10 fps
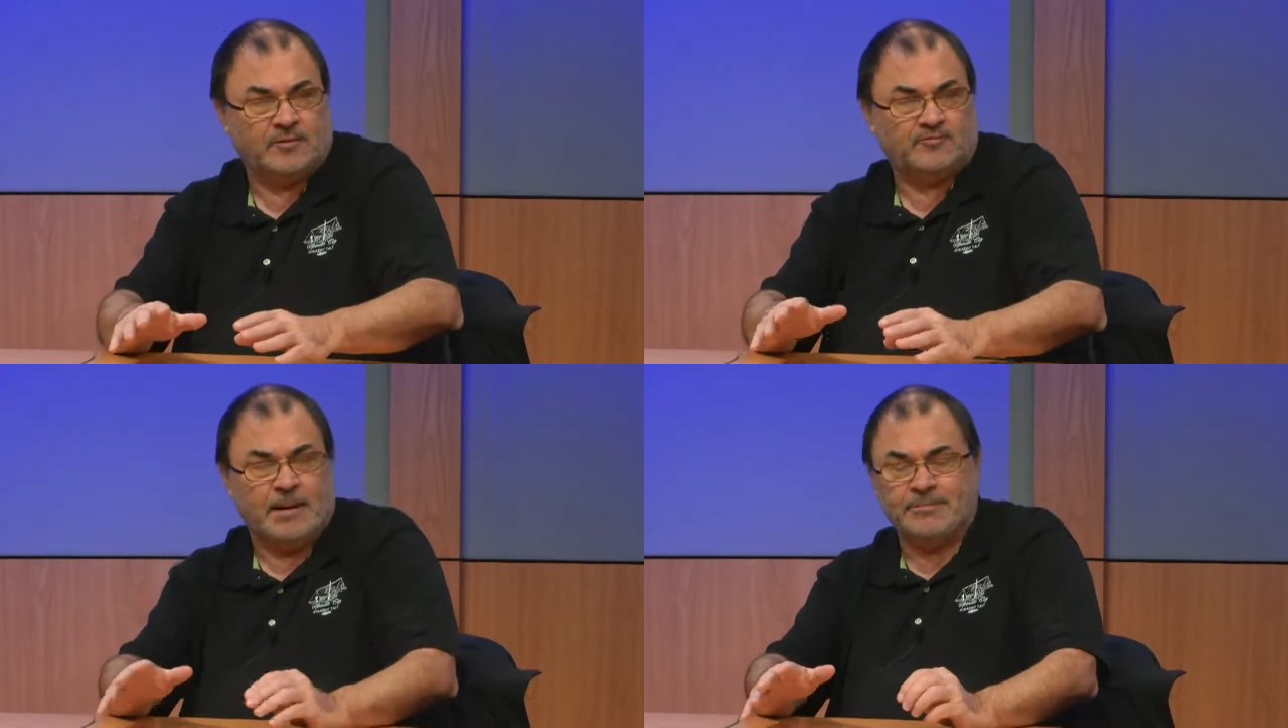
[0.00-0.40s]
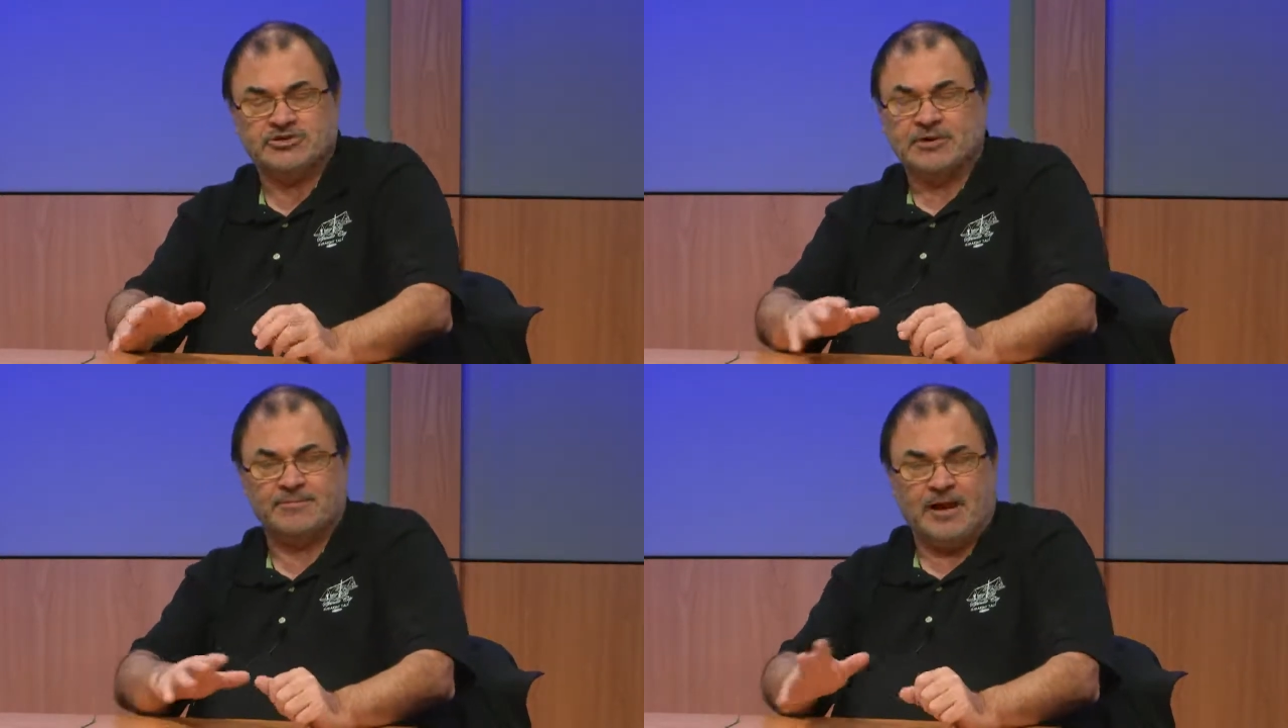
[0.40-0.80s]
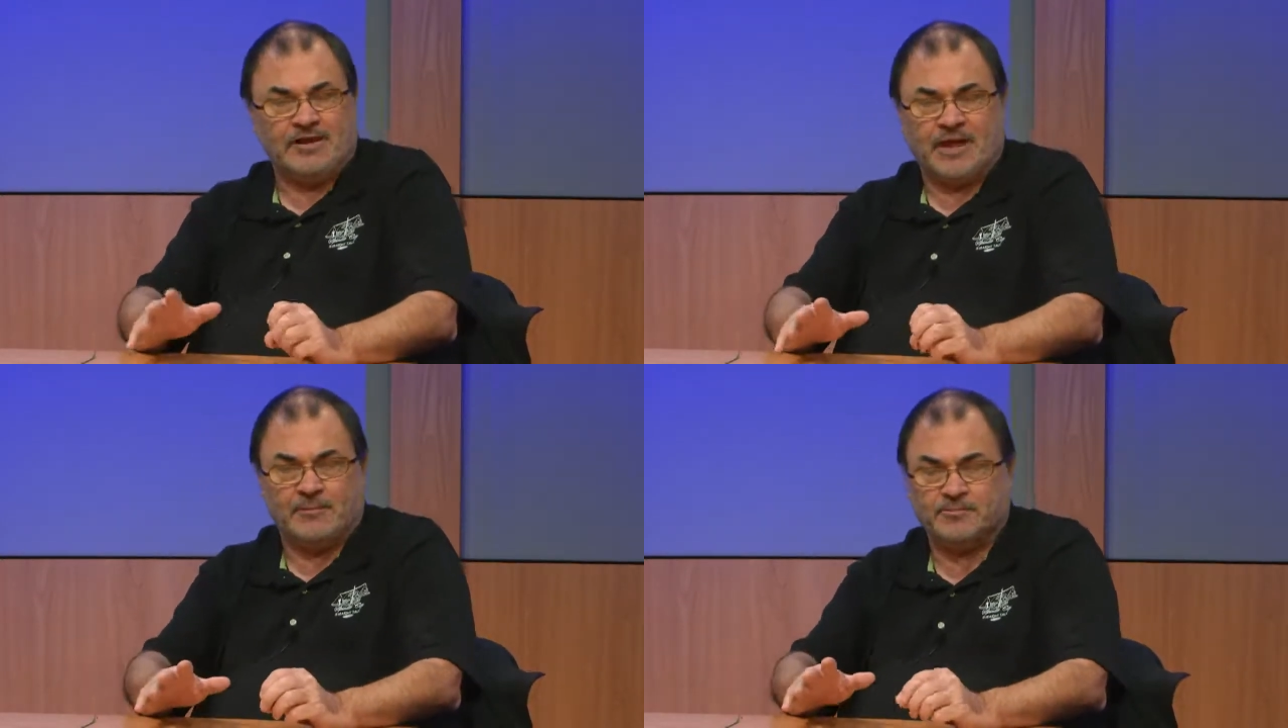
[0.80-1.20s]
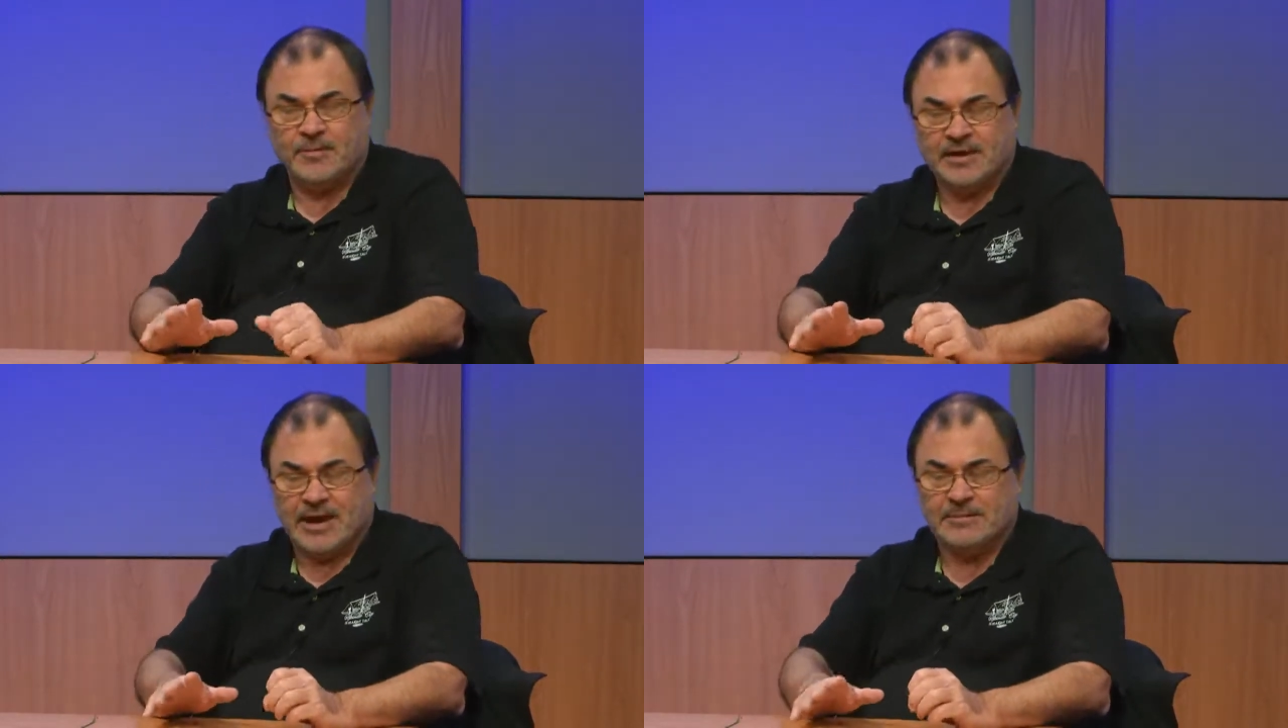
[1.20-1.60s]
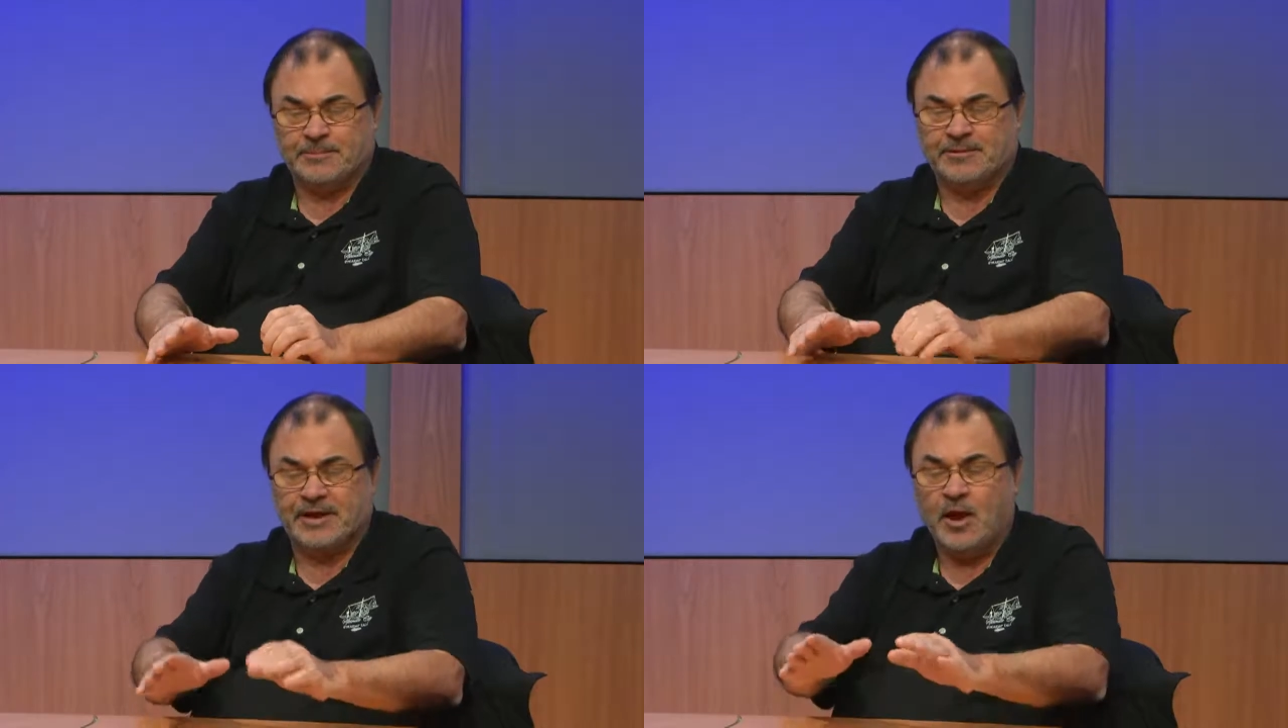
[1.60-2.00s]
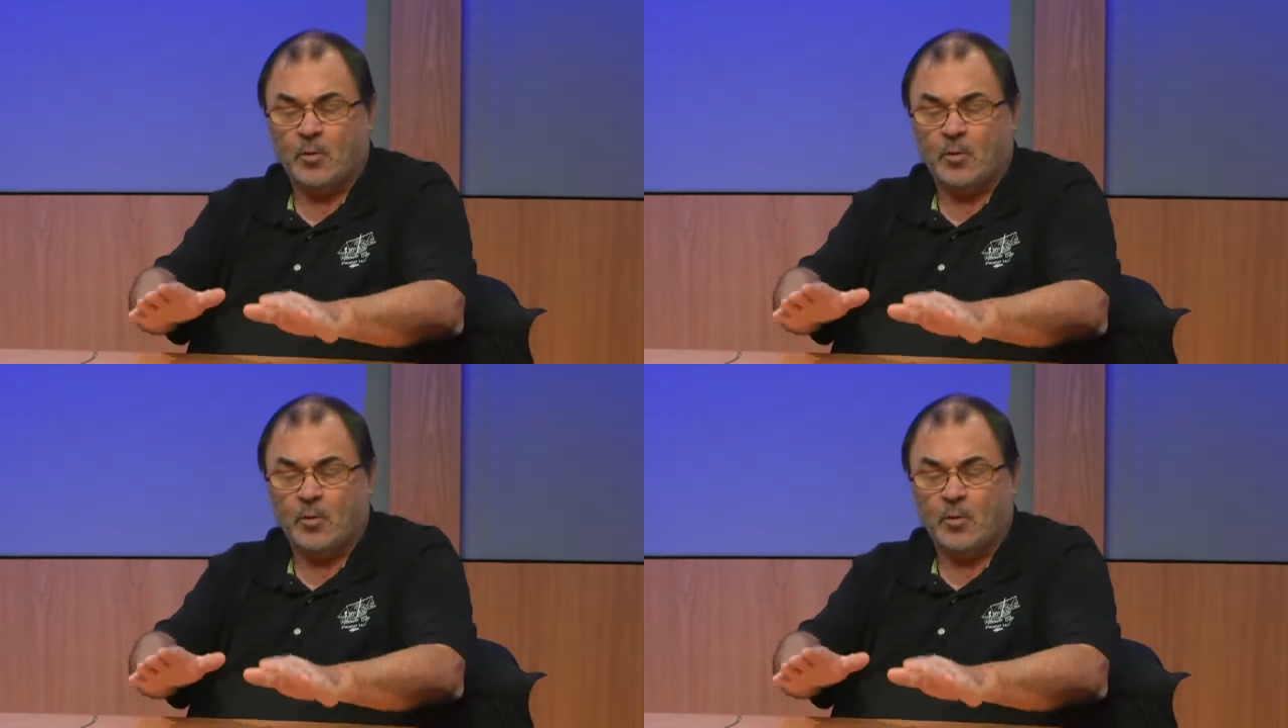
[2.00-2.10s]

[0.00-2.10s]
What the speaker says: membership, none of that came into play.